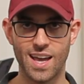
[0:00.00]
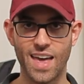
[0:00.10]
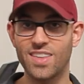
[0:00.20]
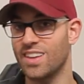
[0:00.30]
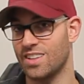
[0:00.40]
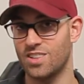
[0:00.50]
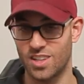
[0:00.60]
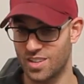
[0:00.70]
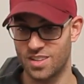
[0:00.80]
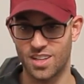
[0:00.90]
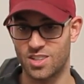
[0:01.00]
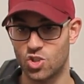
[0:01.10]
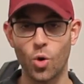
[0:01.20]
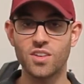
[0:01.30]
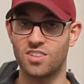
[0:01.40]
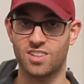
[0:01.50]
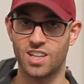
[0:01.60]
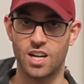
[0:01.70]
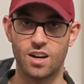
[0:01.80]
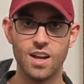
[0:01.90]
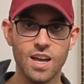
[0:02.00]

I think that the choice is clear.